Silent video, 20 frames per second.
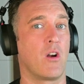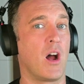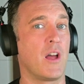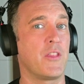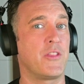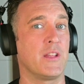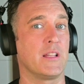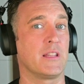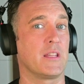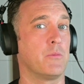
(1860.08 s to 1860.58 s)
I
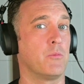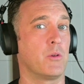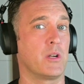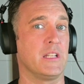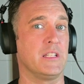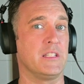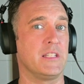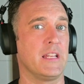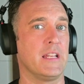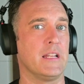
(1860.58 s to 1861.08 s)
think, than what
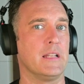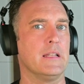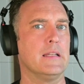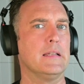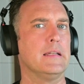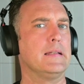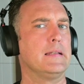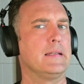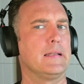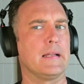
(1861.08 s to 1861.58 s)
he did,
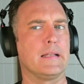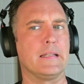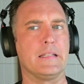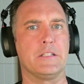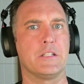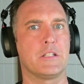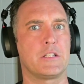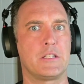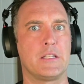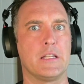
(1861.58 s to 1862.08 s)
and he
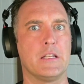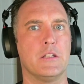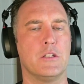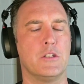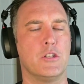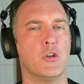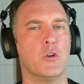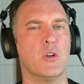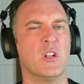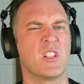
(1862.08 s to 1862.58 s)
just didn't
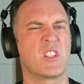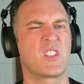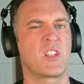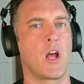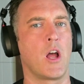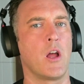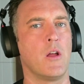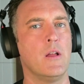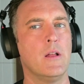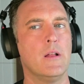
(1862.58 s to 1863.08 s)
do it.
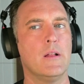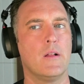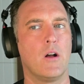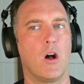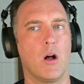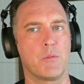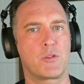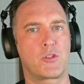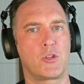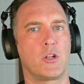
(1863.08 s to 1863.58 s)
So
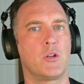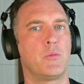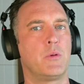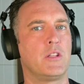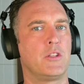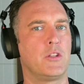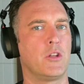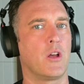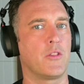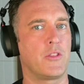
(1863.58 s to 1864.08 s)
I'm sort of
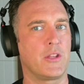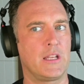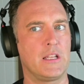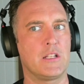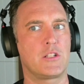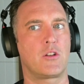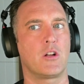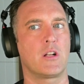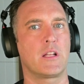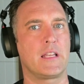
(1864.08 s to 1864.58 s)
with you. I think
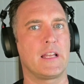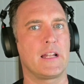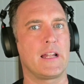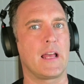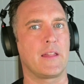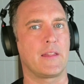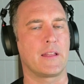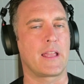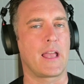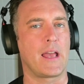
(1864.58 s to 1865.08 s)
he's got to get
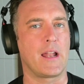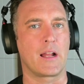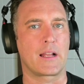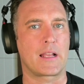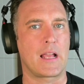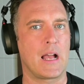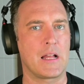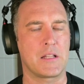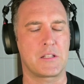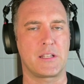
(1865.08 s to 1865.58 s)
out the gate. I
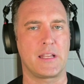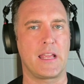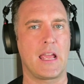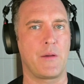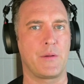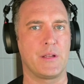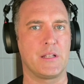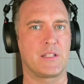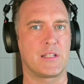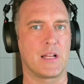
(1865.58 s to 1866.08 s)
can't see
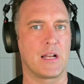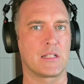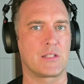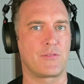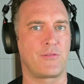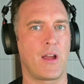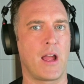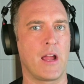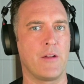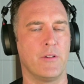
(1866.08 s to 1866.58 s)
how he starts
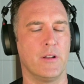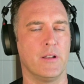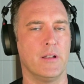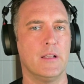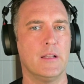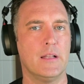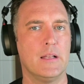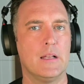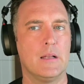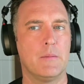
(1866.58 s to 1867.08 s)
favourite.
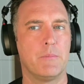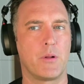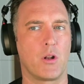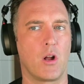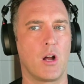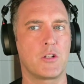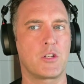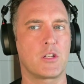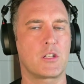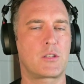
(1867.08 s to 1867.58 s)
But
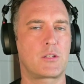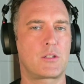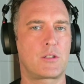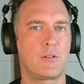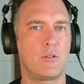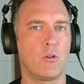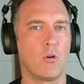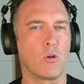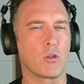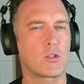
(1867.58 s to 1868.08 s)
I
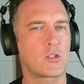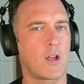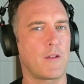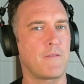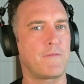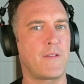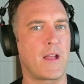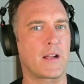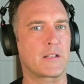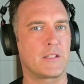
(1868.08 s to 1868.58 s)
just also
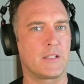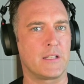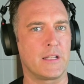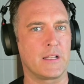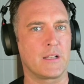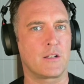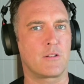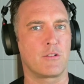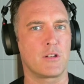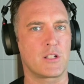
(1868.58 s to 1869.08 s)
factored
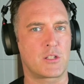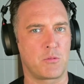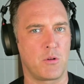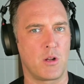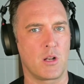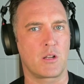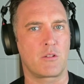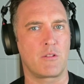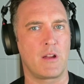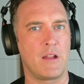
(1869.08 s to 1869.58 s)
in Chris
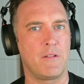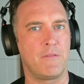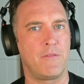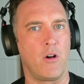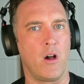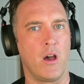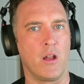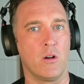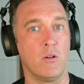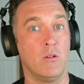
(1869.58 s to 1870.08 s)
Waller Grand
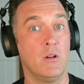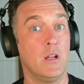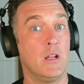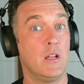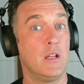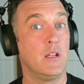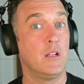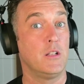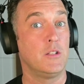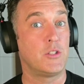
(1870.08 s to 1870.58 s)
Final,
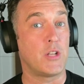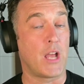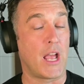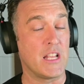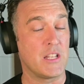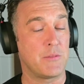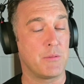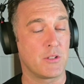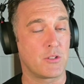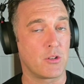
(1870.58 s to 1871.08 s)

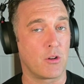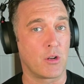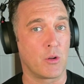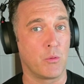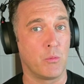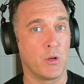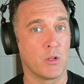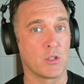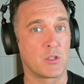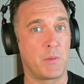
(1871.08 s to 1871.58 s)
James
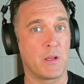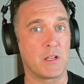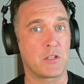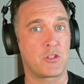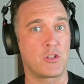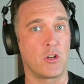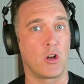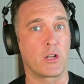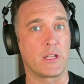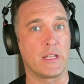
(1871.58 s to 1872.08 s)
McDonald, world's
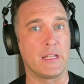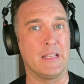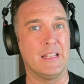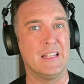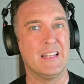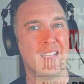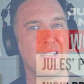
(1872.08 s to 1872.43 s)
best jockey.